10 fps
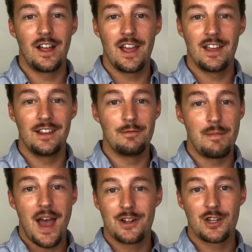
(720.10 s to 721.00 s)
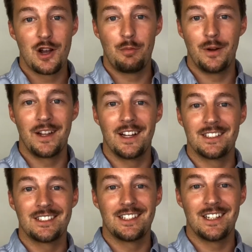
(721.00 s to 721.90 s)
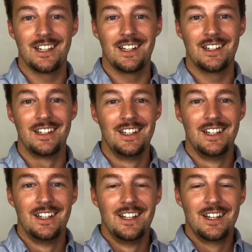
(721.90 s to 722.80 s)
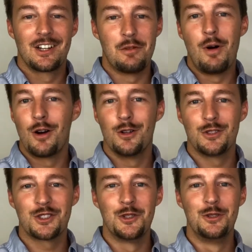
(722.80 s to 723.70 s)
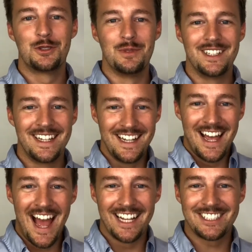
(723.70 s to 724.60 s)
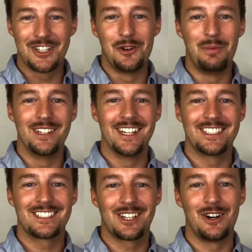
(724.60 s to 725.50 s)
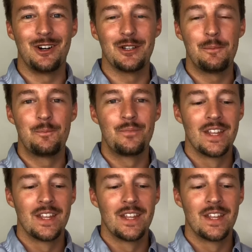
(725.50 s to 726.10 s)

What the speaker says: a matchup against Kamaru Snoozman, as Colby likes to call him.